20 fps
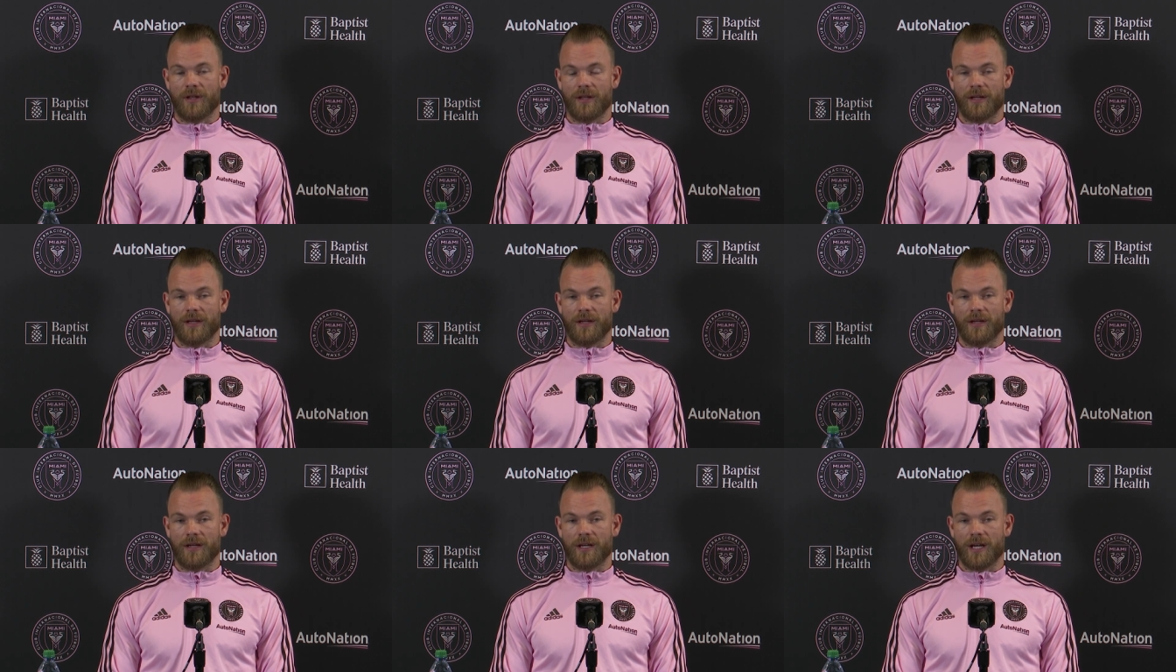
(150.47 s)

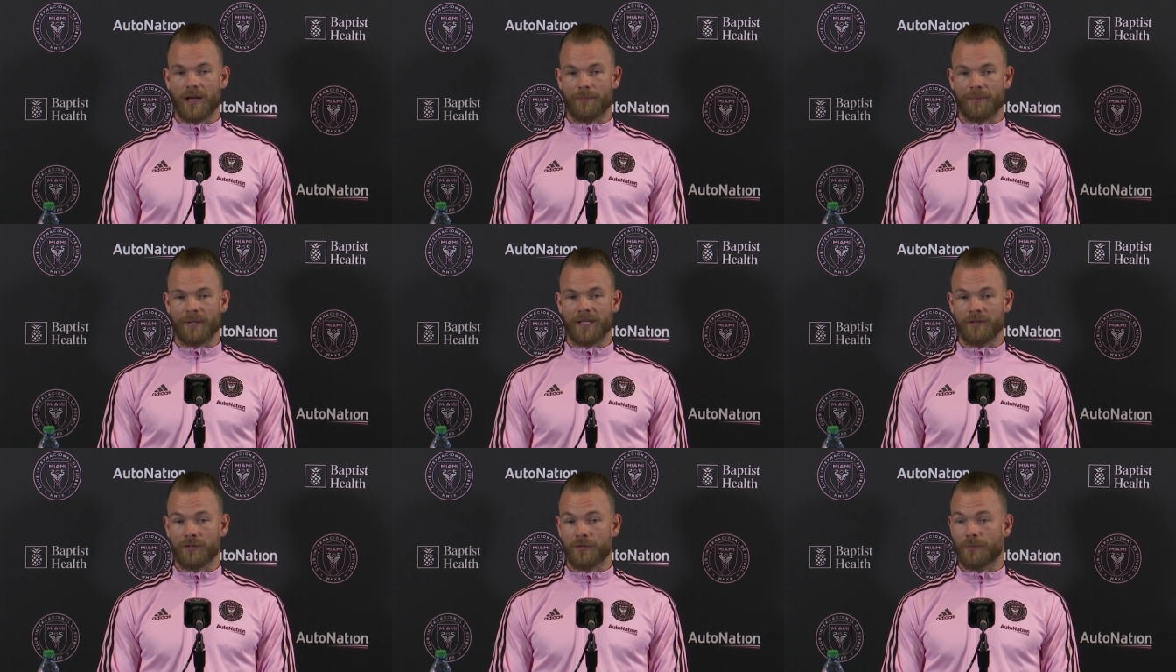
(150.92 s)
I
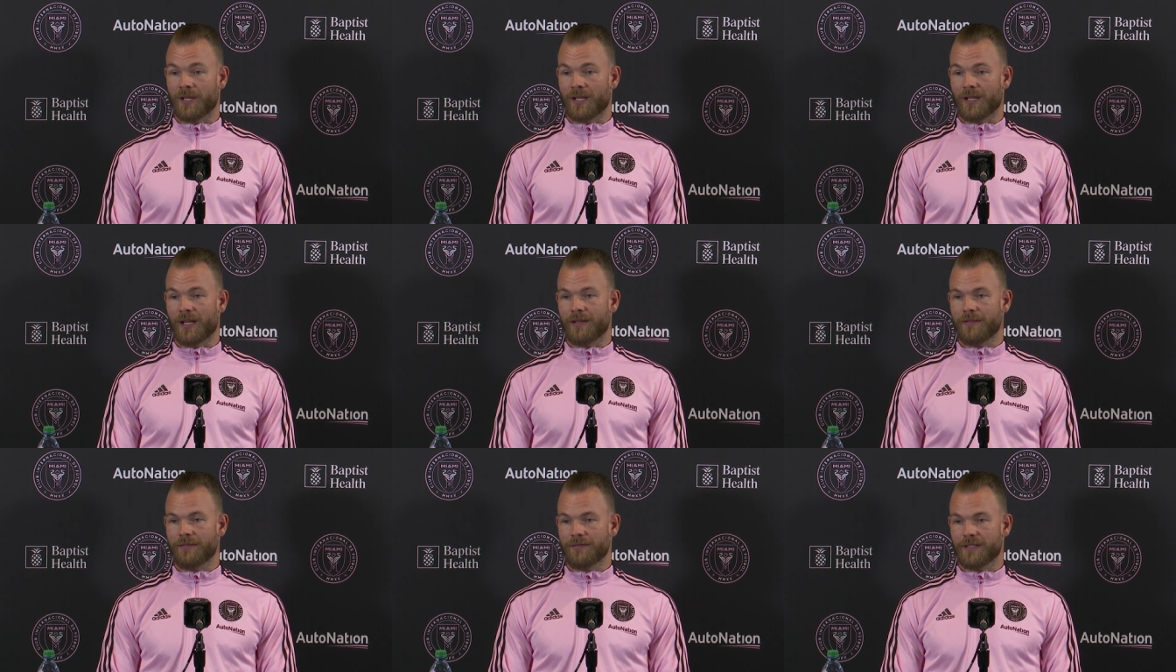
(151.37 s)
played all my
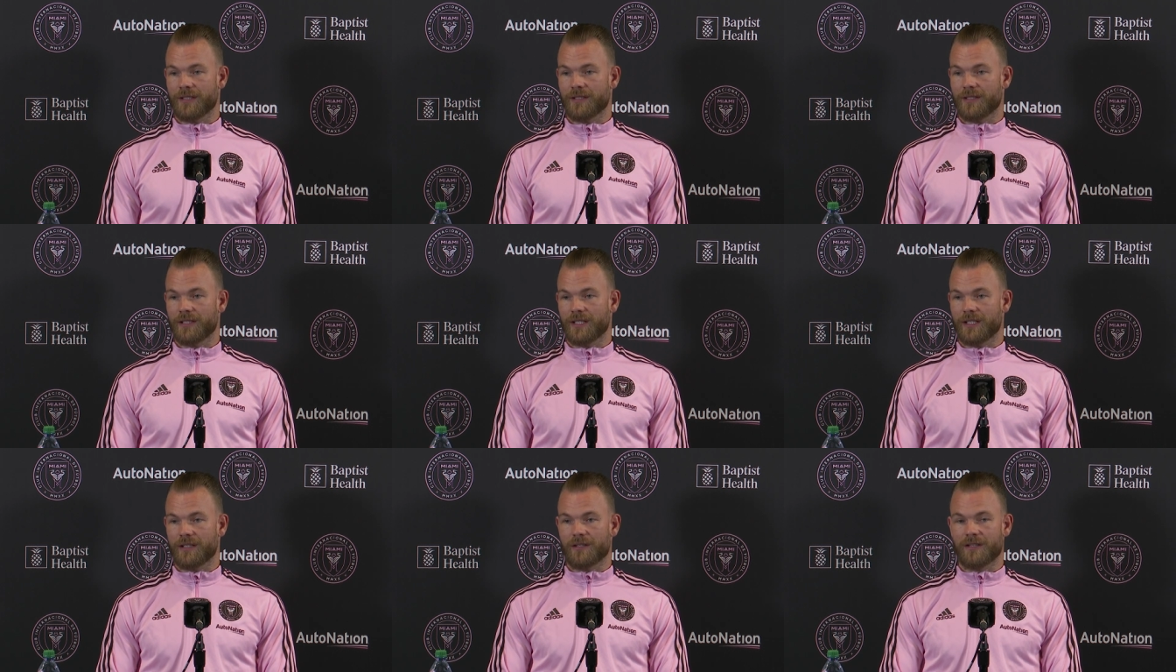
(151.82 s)
life
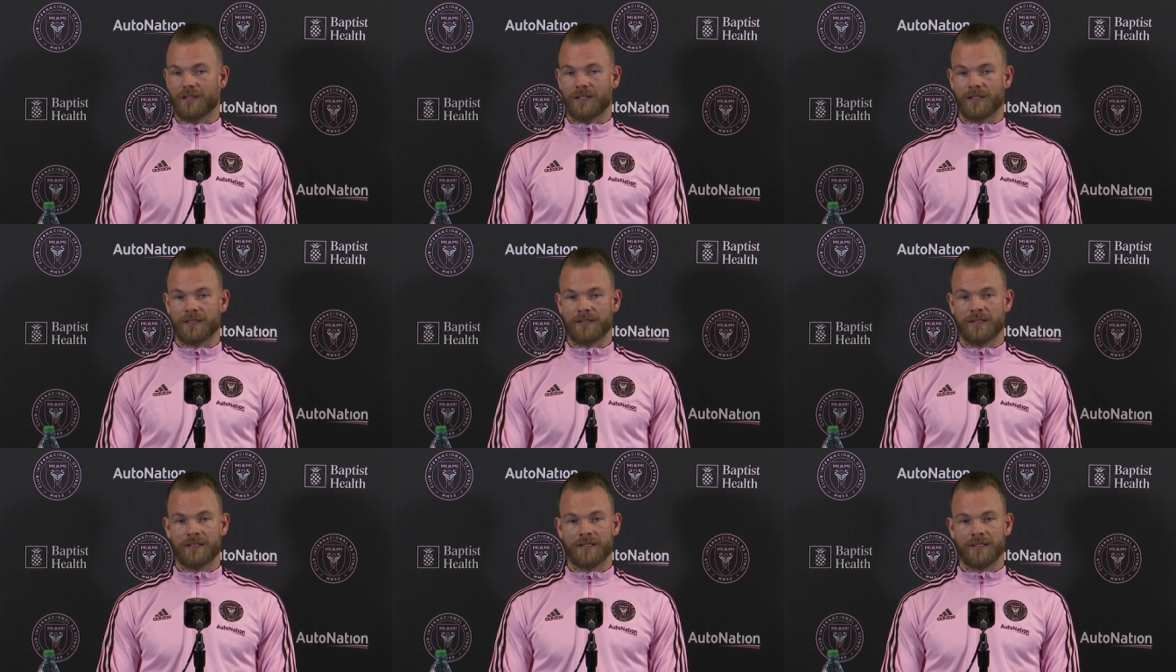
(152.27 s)
in
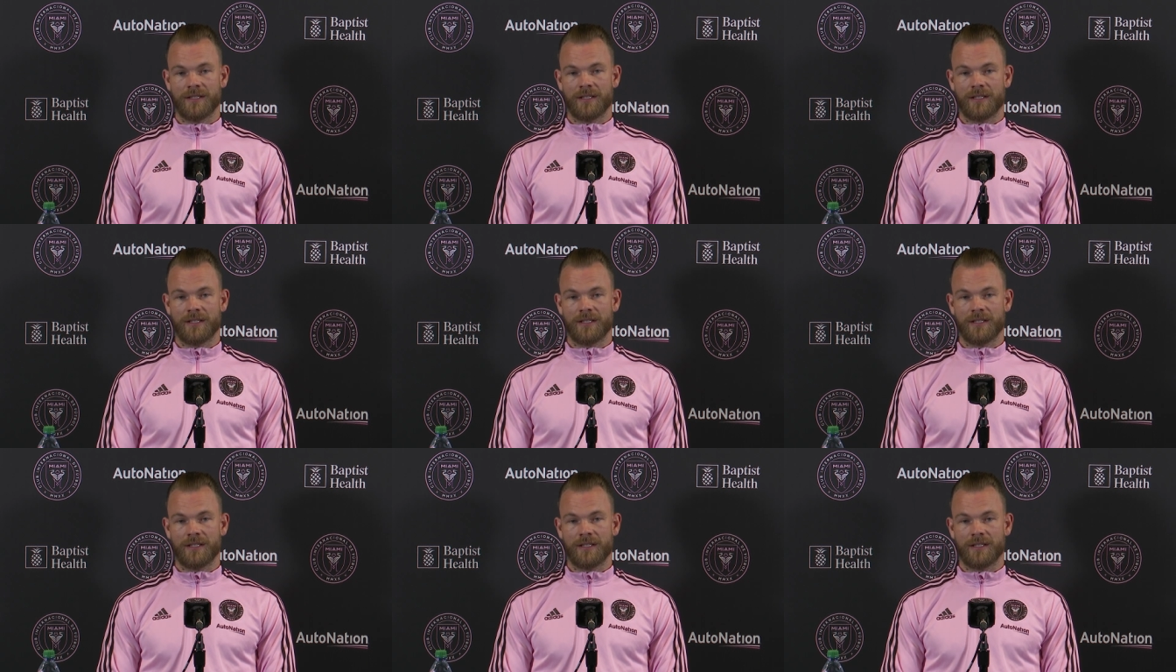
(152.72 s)
Holland.